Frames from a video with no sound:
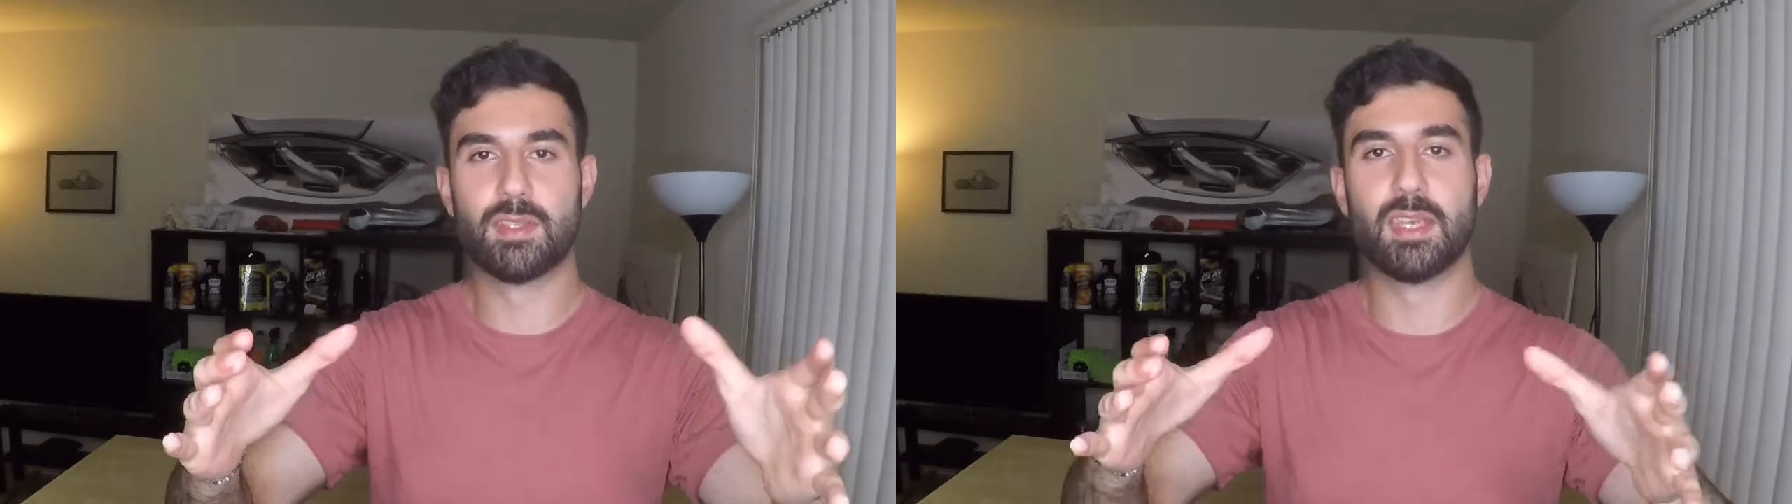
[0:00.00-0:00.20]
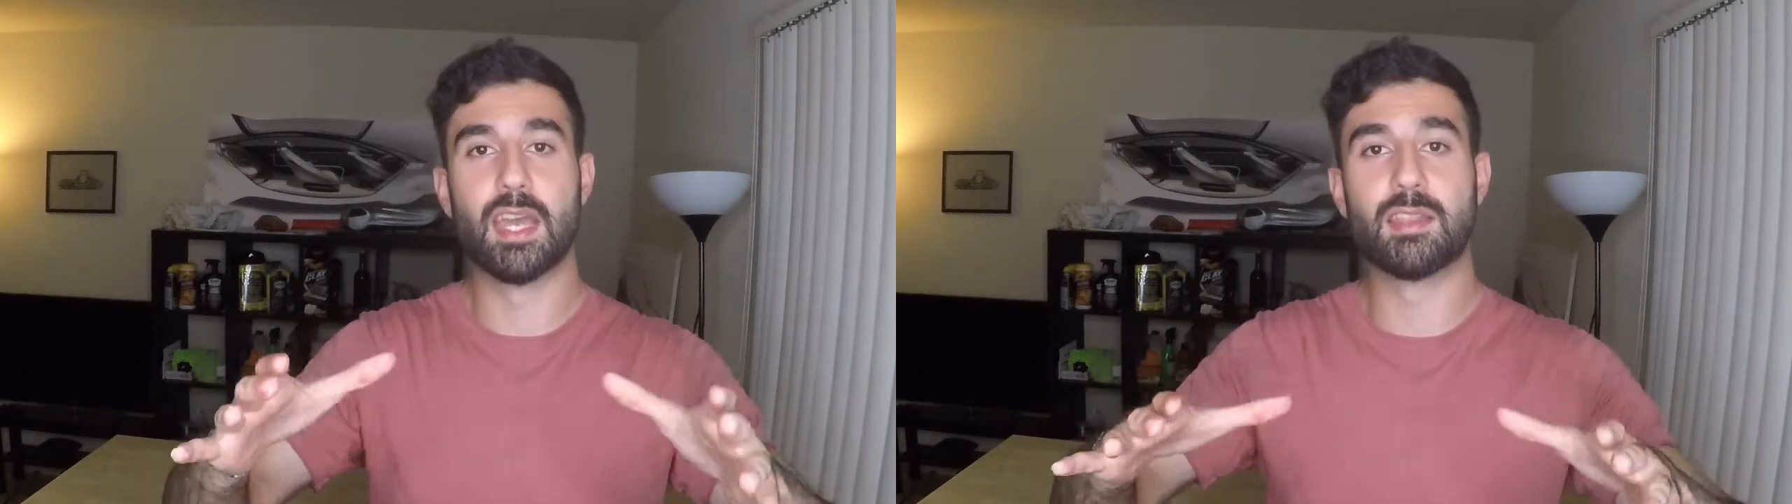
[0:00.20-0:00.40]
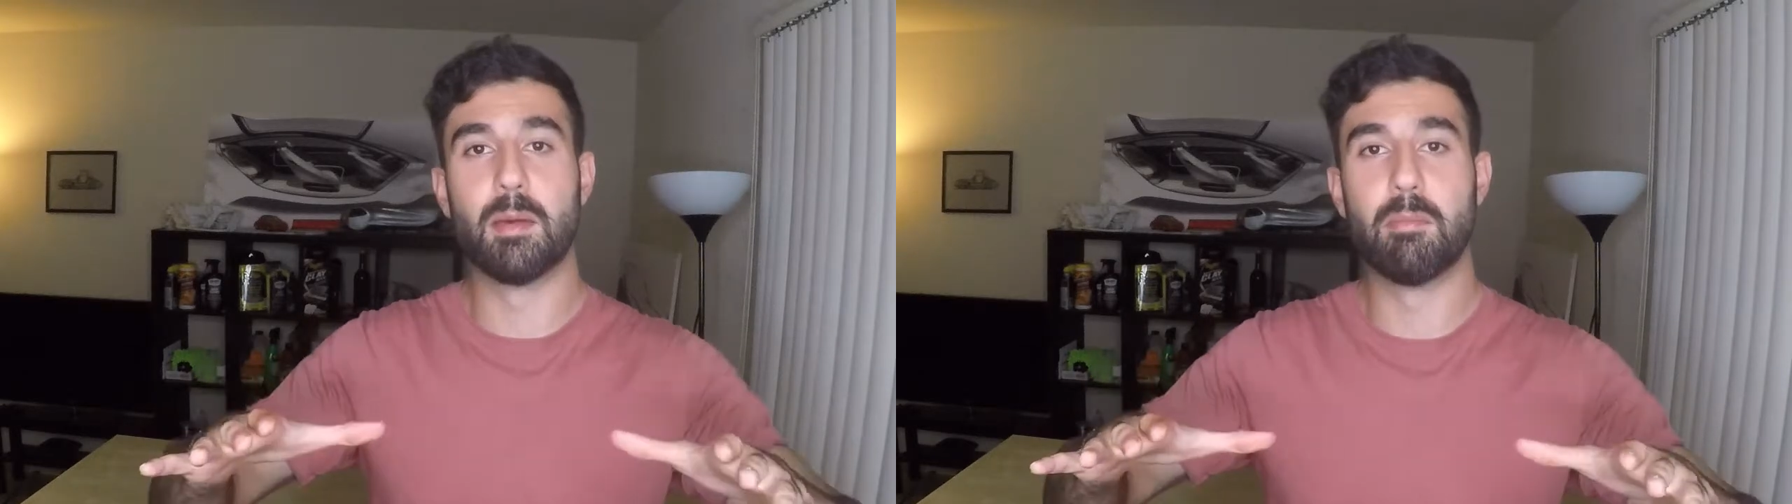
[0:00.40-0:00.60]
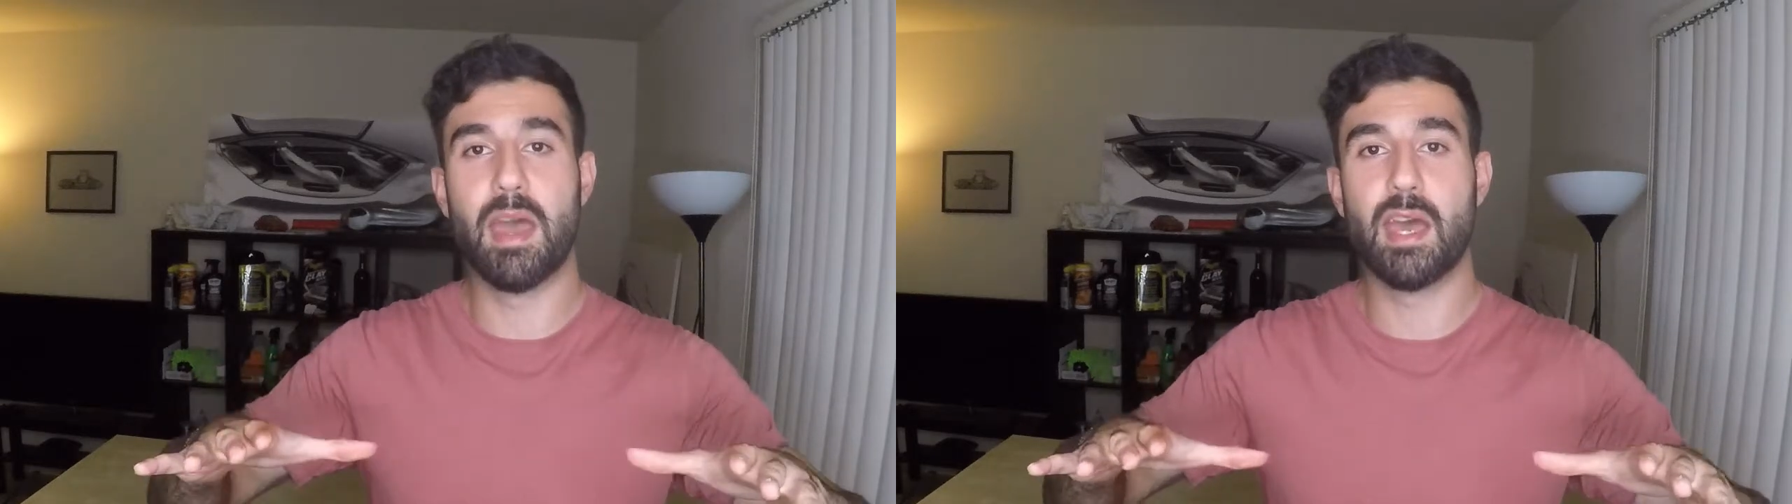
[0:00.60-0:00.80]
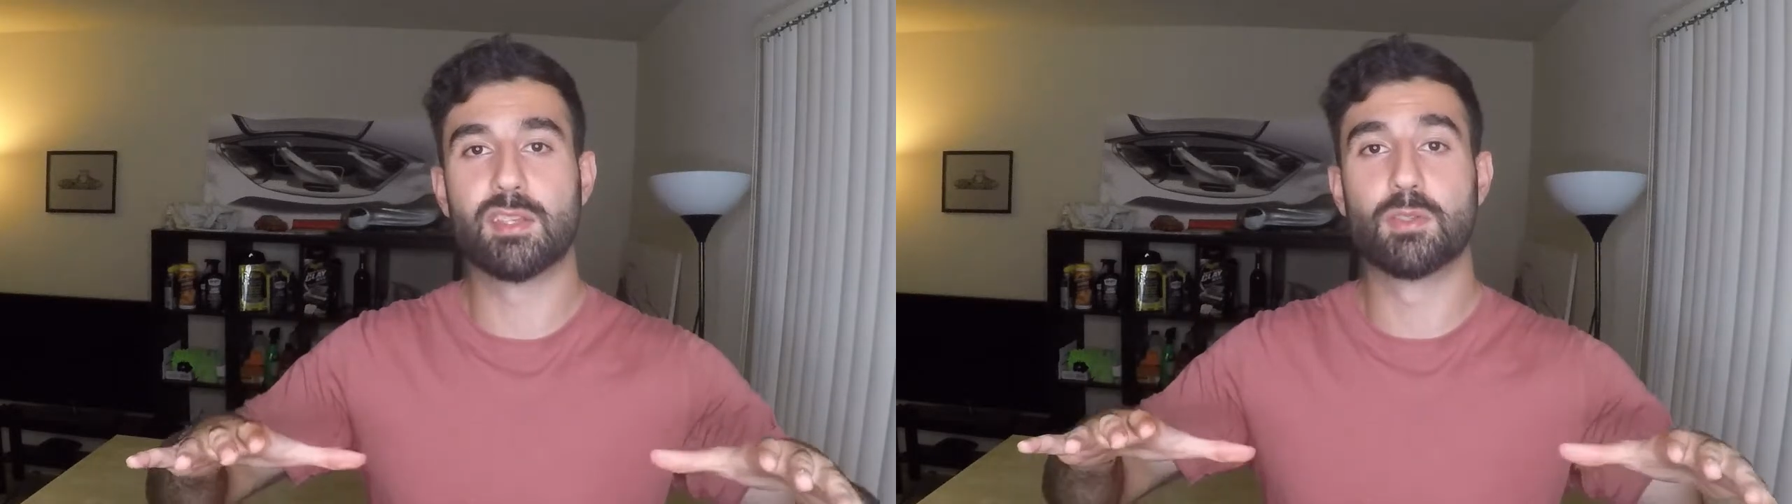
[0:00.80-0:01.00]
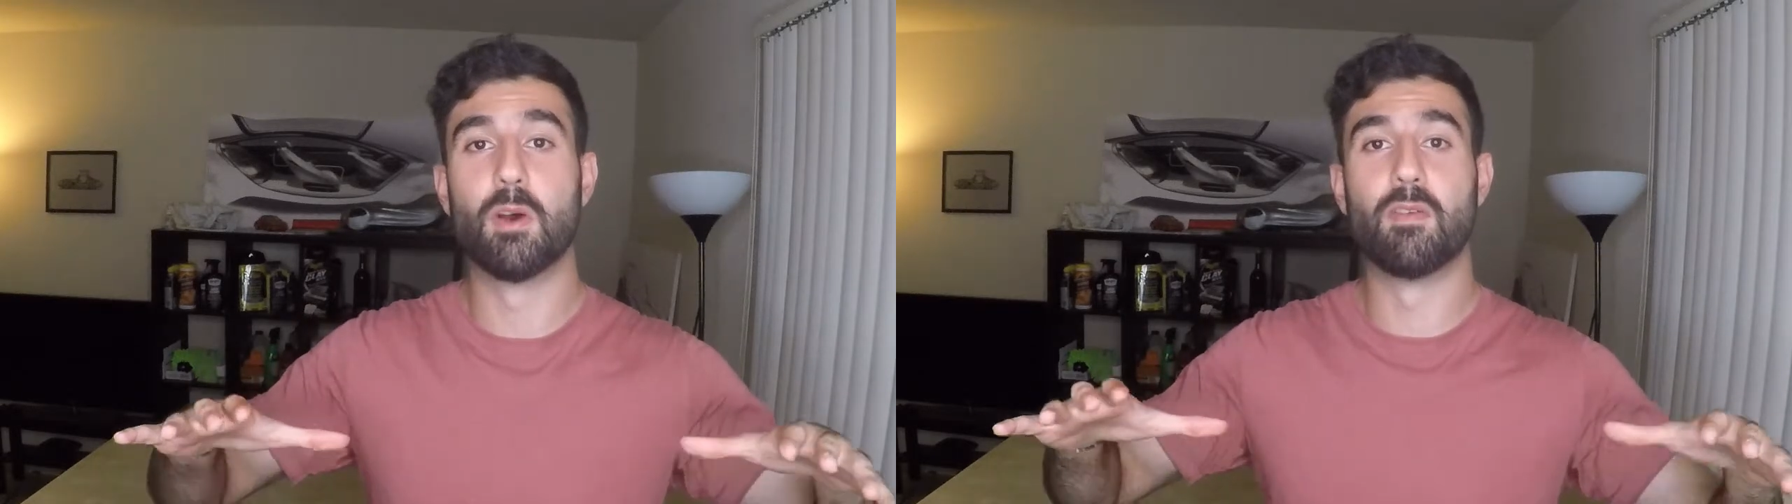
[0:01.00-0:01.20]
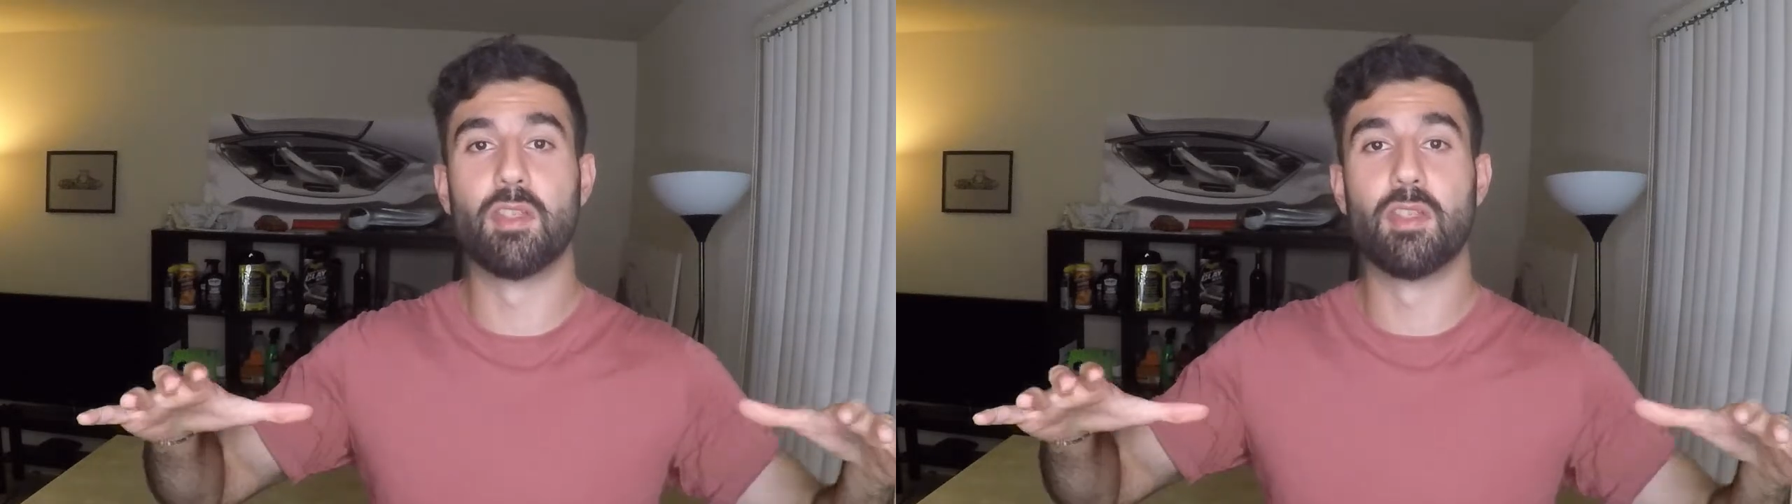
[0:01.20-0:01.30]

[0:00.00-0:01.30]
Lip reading: to get the mass over